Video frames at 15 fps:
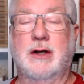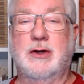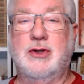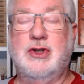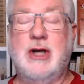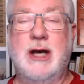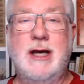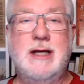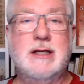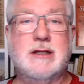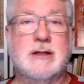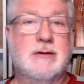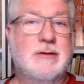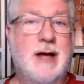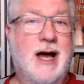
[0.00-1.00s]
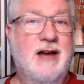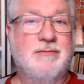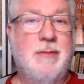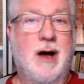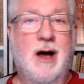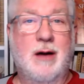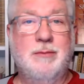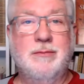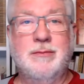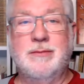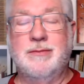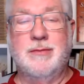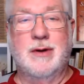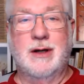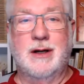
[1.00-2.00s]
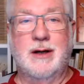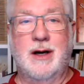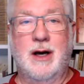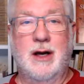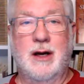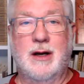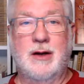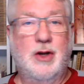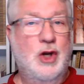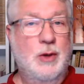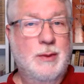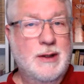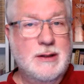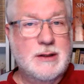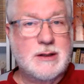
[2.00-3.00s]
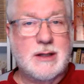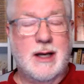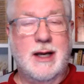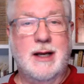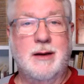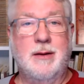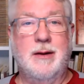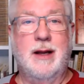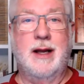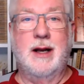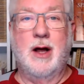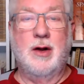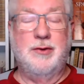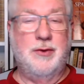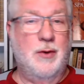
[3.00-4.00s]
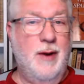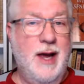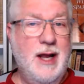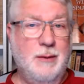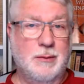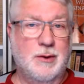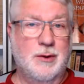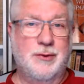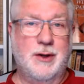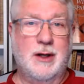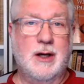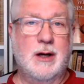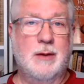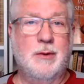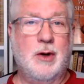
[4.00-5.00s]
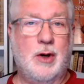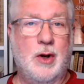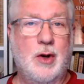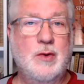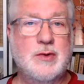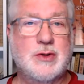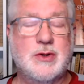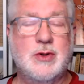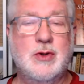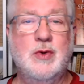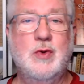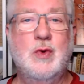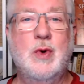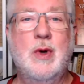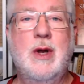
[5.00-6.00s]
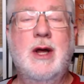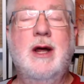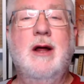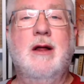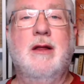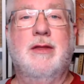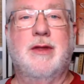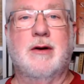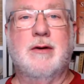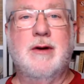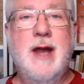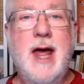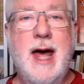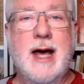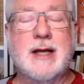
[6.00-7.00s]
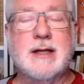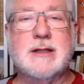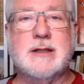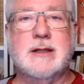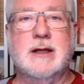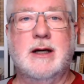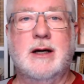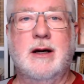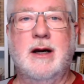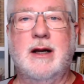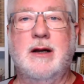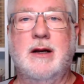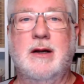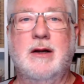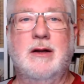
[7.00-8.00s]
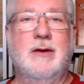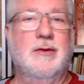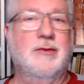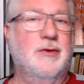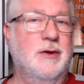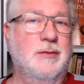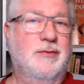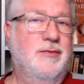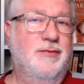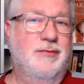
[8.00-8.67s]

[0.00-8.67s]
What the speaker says: chase and dive bomb humans and also animals that come close to their nest. And it was a